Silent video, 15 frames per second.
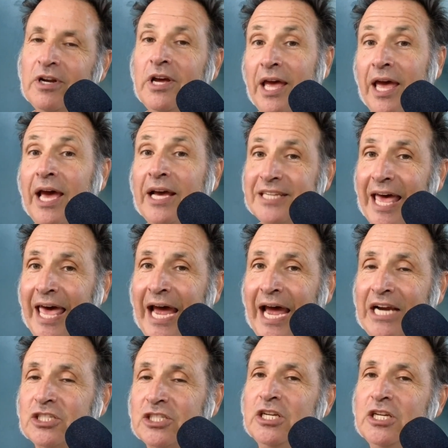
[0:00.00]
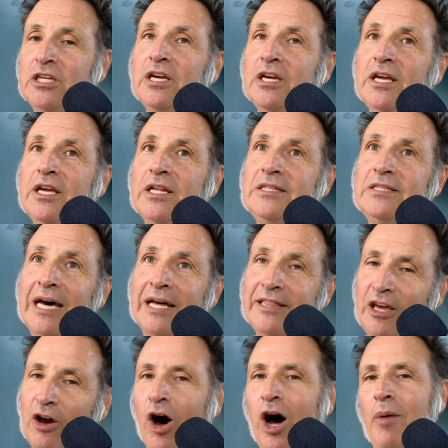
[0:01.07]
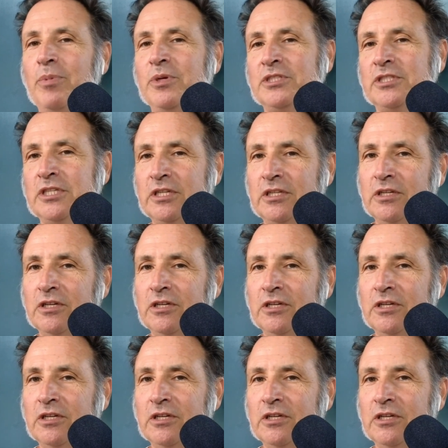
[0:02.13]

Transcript: has actually done the opposite